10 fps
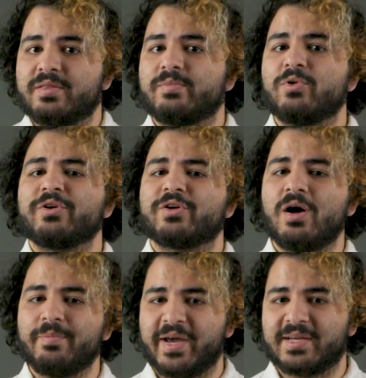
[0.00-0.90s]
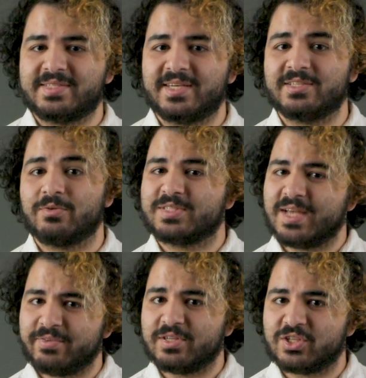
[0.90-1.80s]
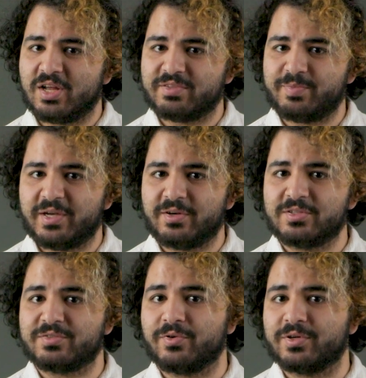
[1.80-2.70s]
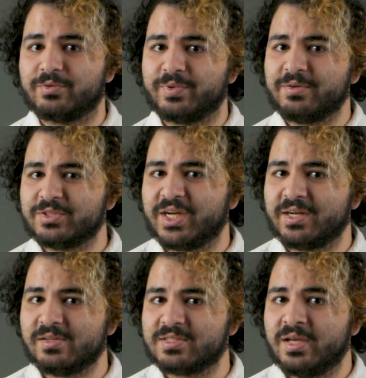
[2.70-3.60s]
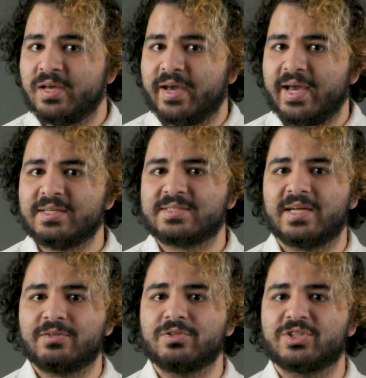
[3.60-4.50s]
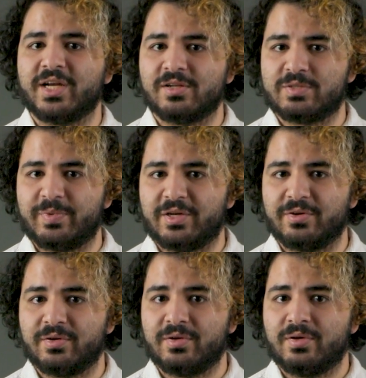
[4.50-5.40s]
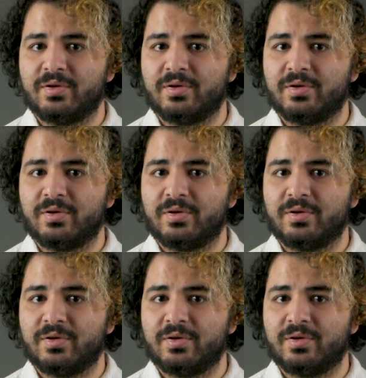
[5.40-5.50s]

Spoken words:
The more compact 607 shelf speakers for the rear channels and a center channel speaker.